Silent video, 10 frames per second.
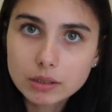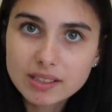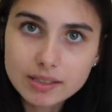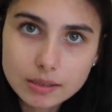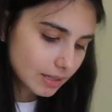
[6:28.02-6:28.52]

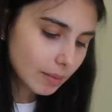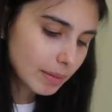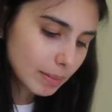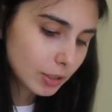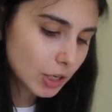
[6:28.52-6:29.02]
Some
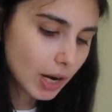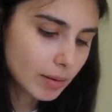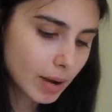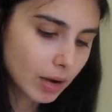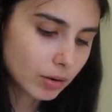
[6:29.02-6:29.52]
people
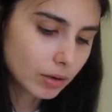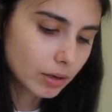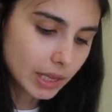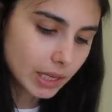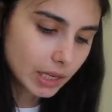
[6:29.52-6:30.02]
talk
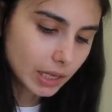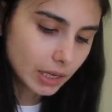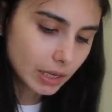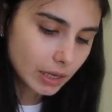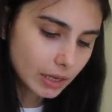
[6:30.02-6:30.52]
about
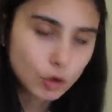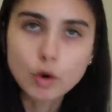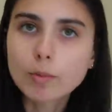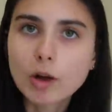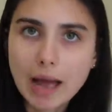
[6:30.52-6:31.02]
the
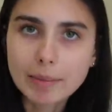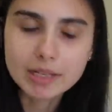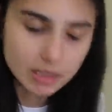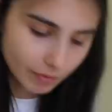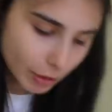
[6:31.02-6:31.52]
normal
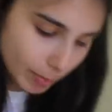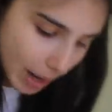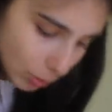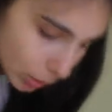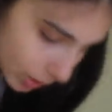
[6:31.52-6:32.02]
habits of their
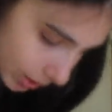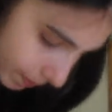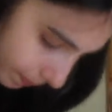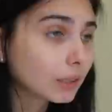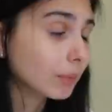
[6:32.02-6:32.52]
bowels.
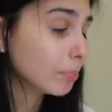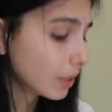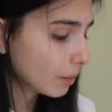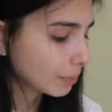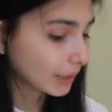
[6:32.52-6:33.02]

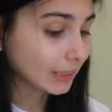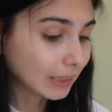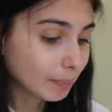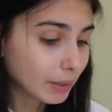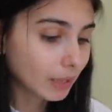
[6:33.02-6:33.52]

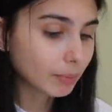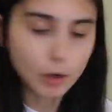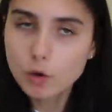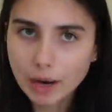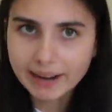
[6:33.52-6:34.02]

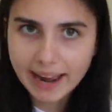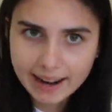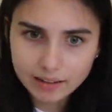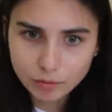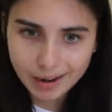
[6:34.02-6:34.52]
Oh, I can
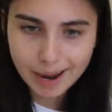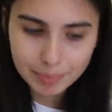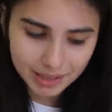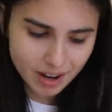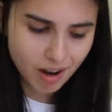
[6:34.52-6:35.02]
add a
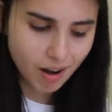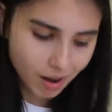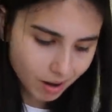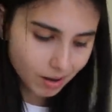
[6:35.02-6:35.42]
rap in there.